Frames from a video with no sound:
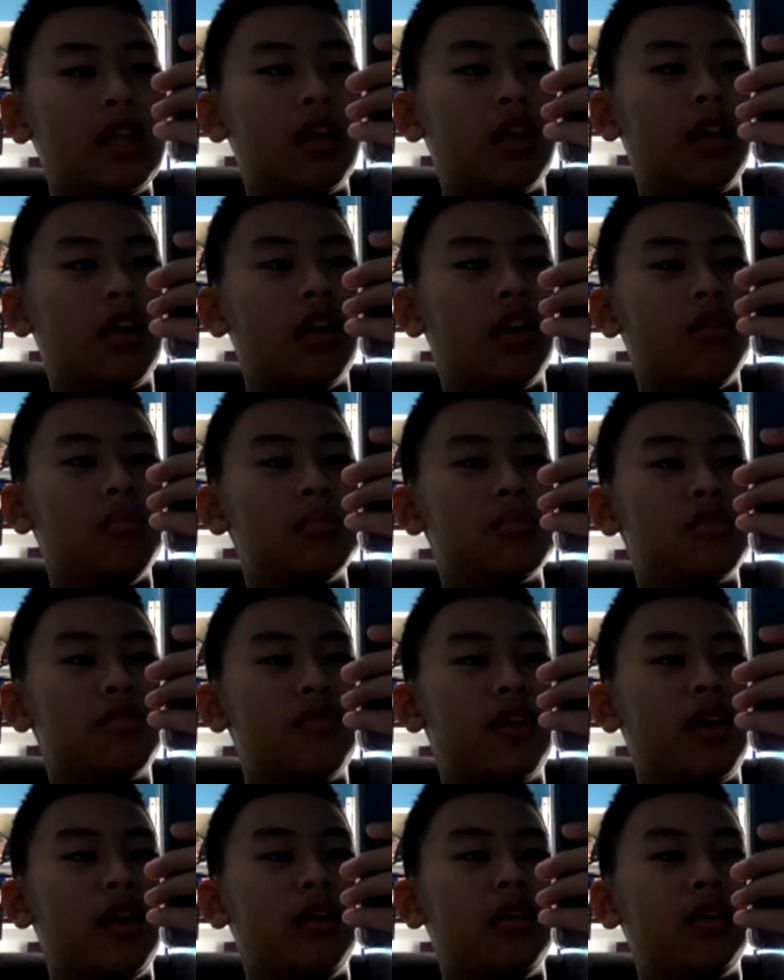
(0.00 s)
Terms
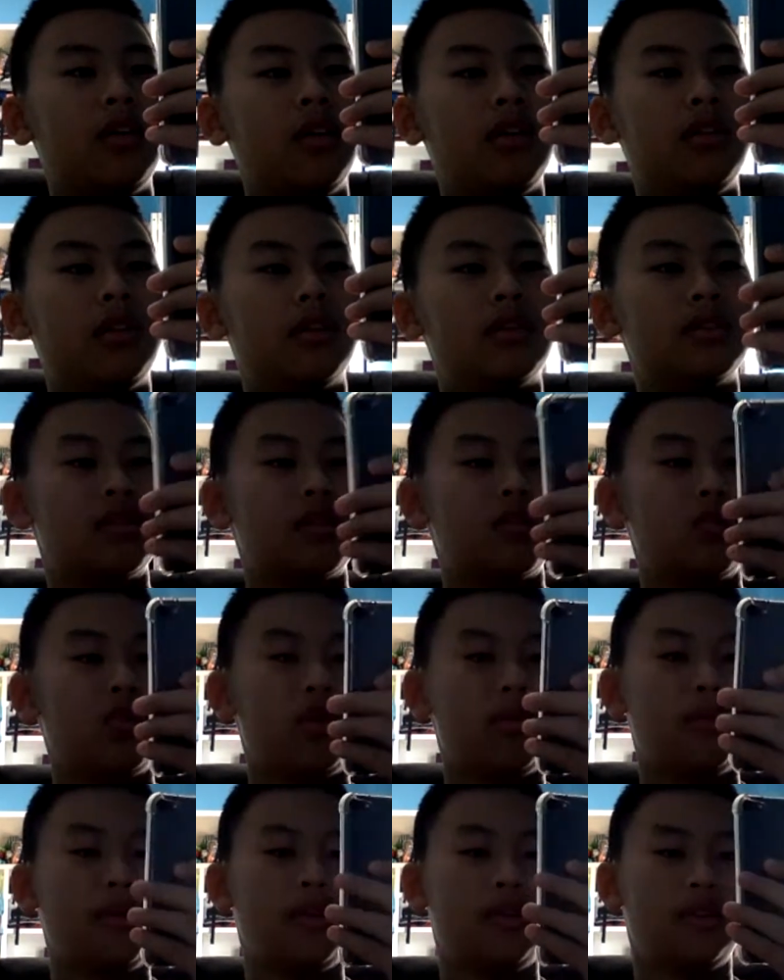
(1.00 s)
found in this
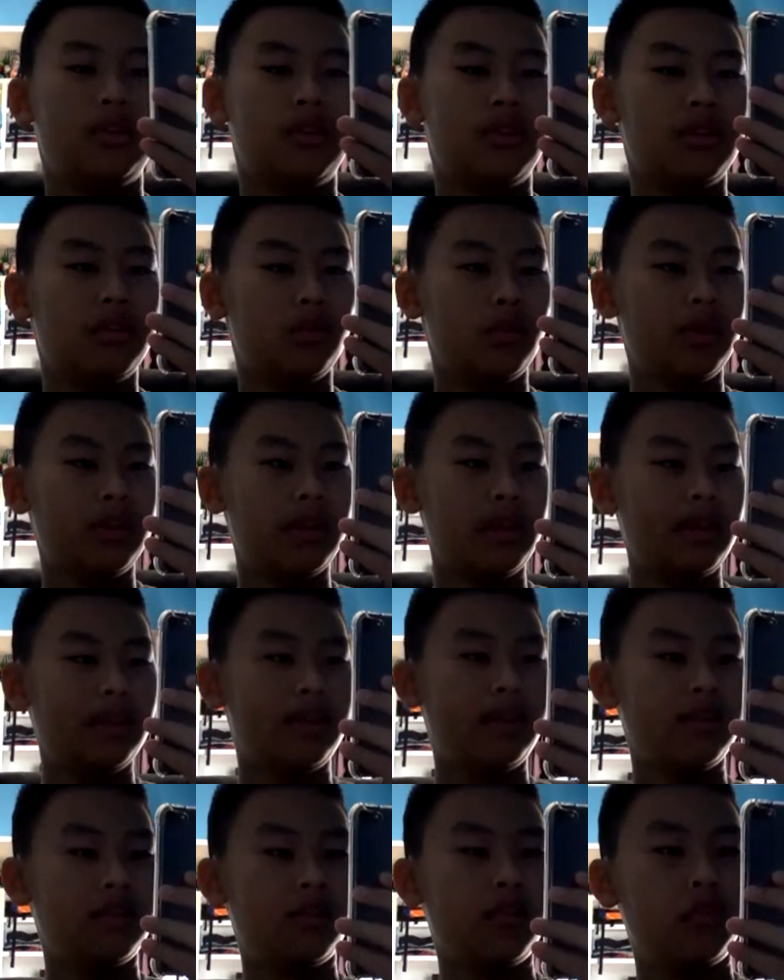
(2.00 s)
agreement
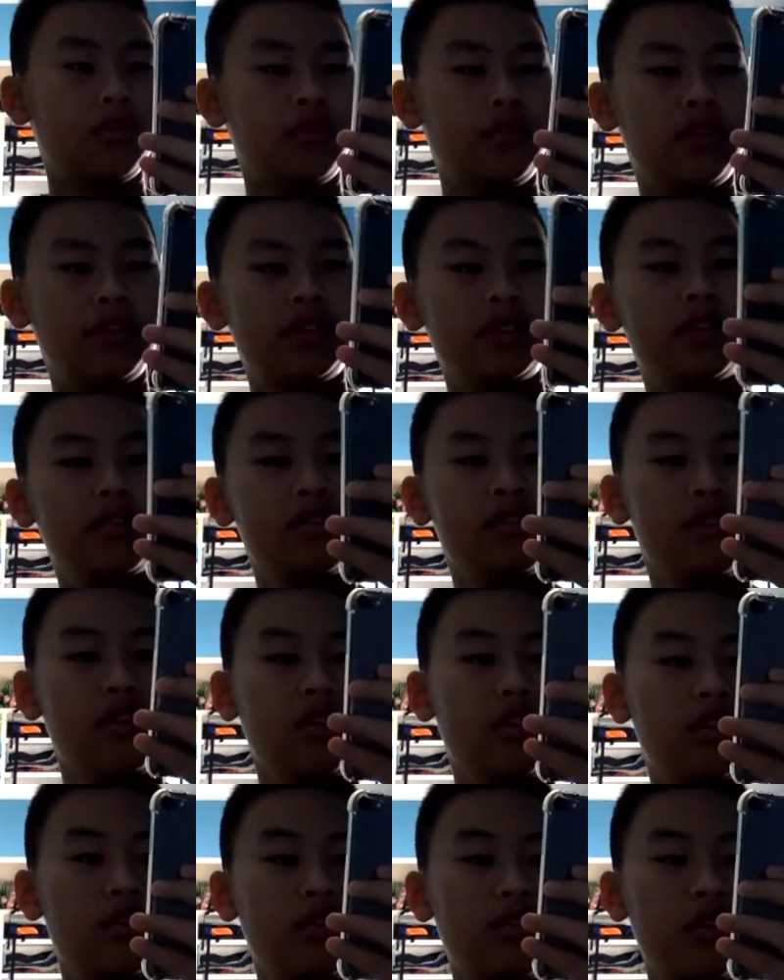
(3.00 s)
relating to features not
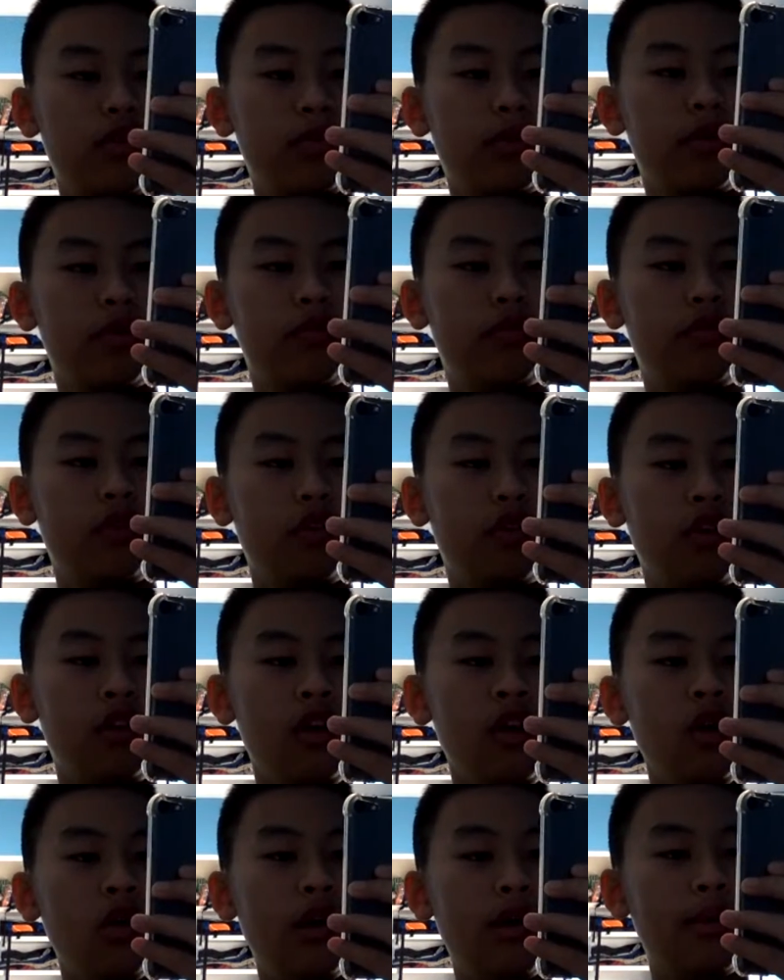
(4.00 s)
available for
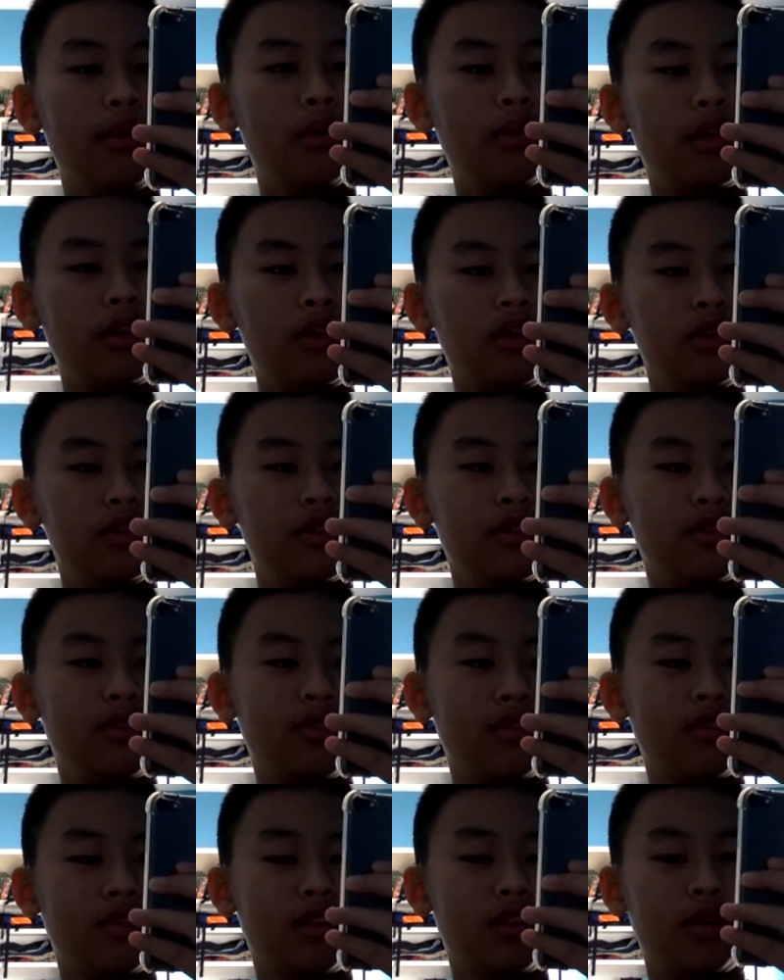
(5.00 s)
web-only users
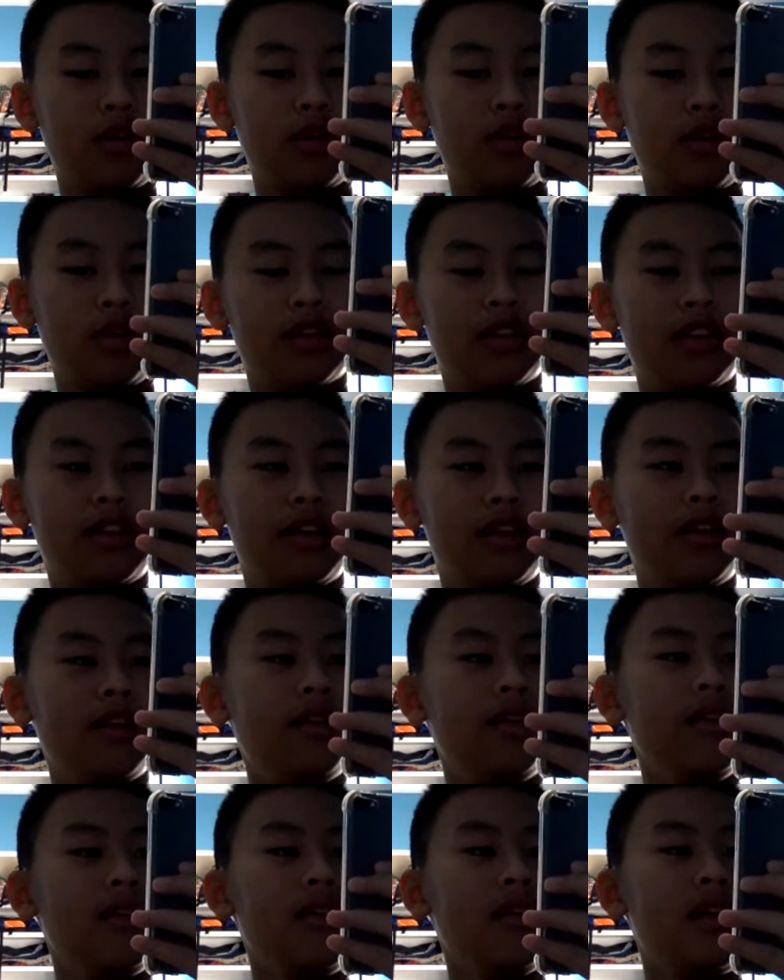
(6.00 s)
will not be
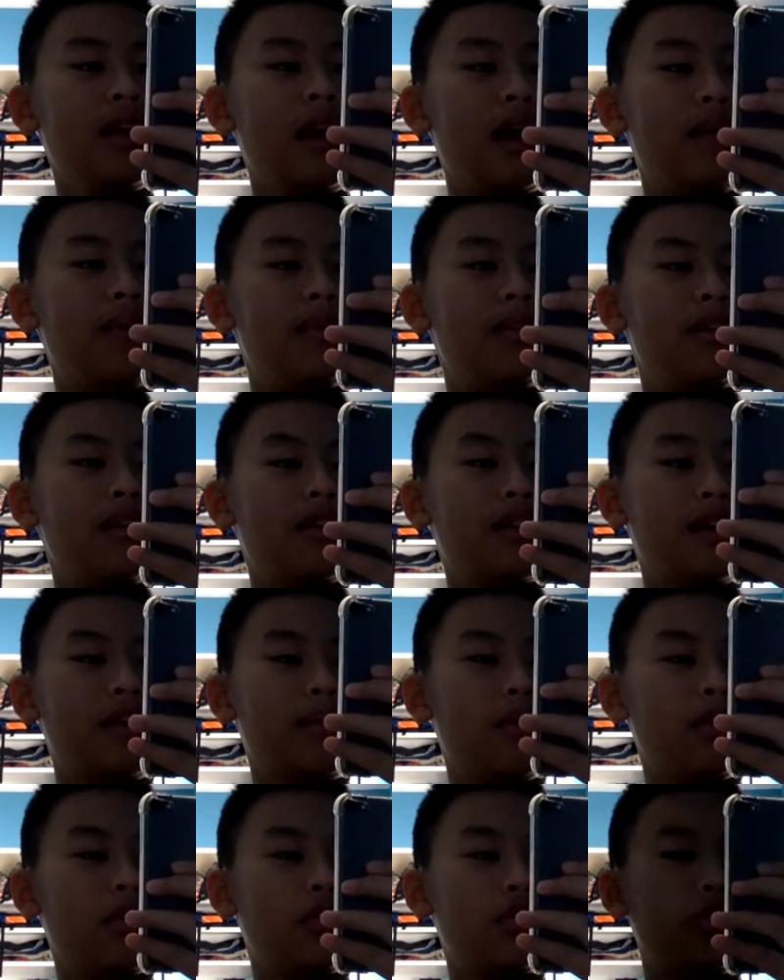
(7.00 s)

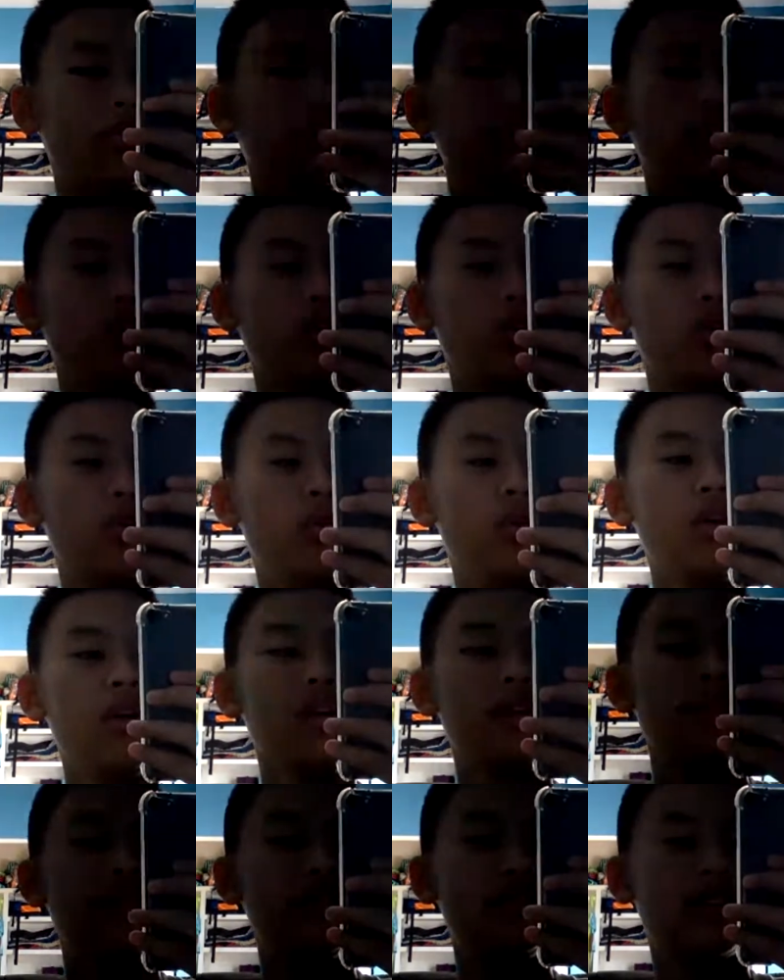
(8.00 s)
applicable to you.
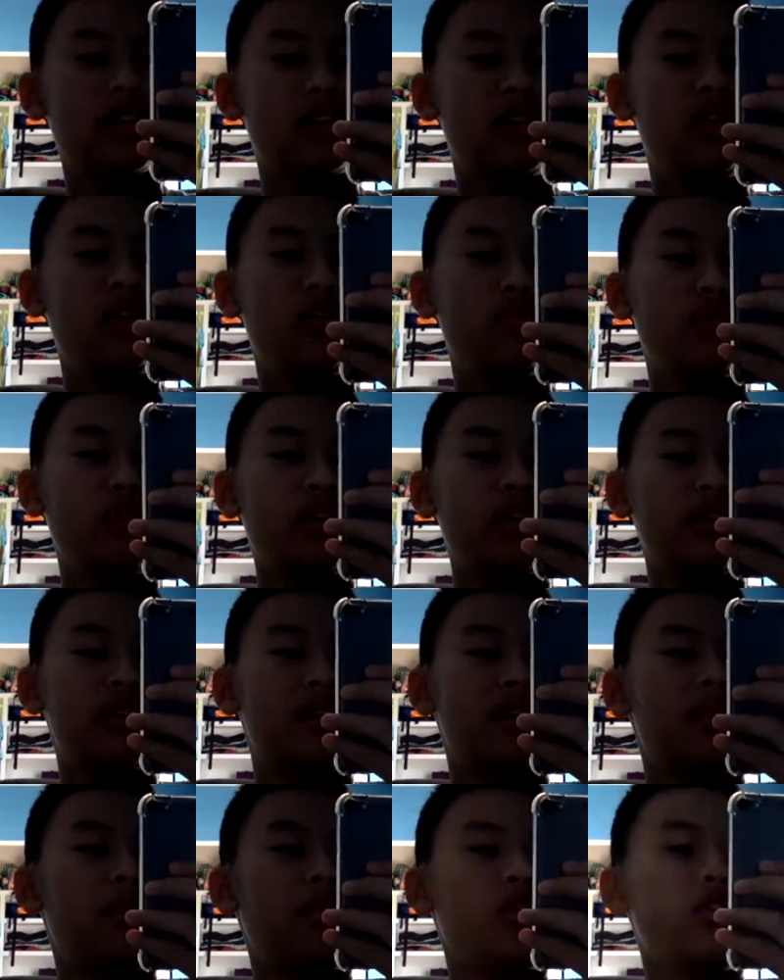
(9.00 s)
These include, for
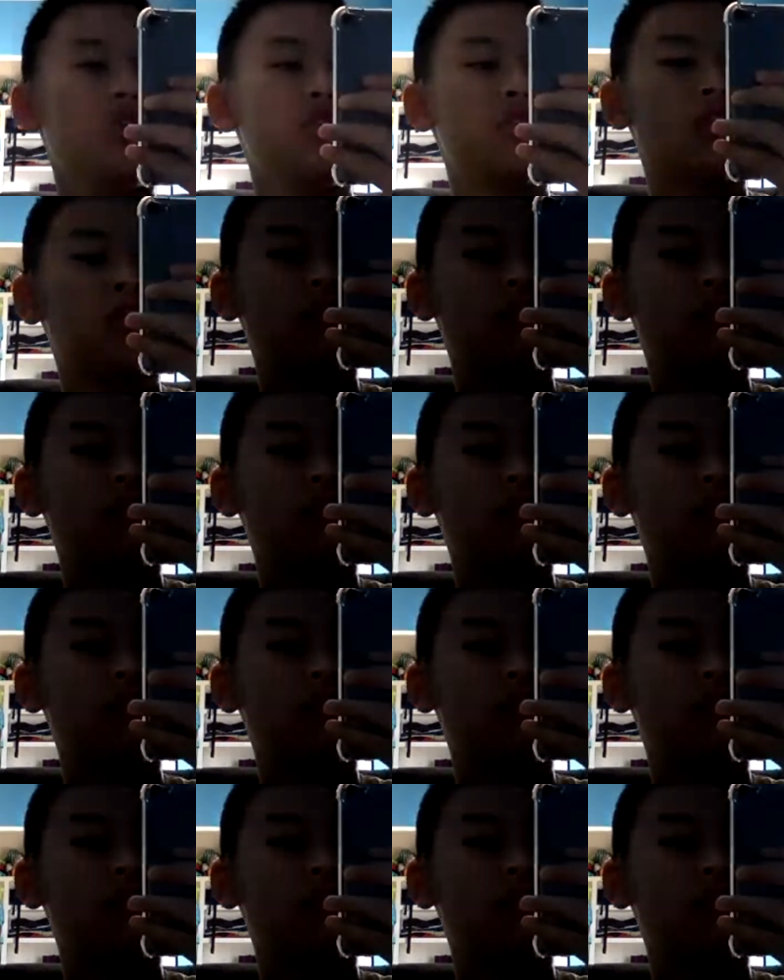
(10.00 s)
example, use